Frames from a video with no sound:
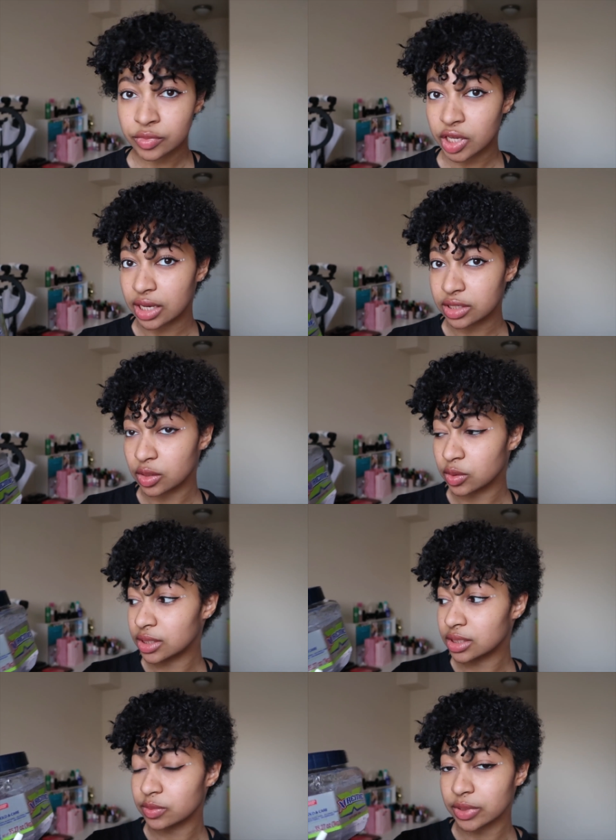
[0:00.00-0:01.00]
Yeah, so
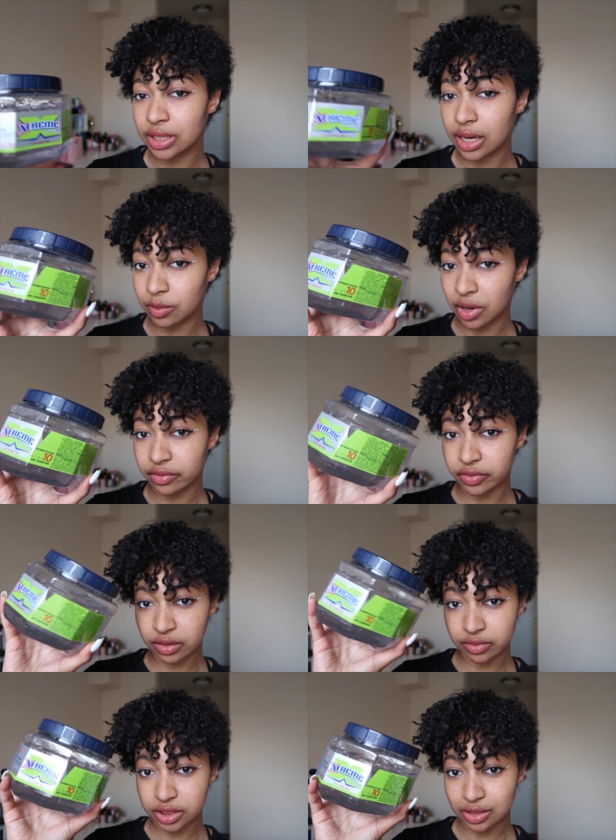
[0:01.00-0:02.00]
this has been like my
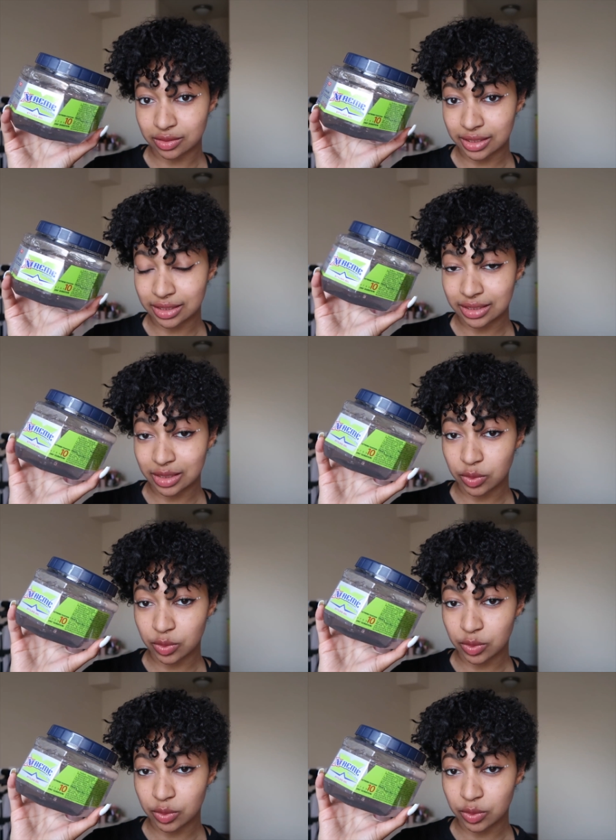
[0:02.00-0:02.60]
favorite gel lately.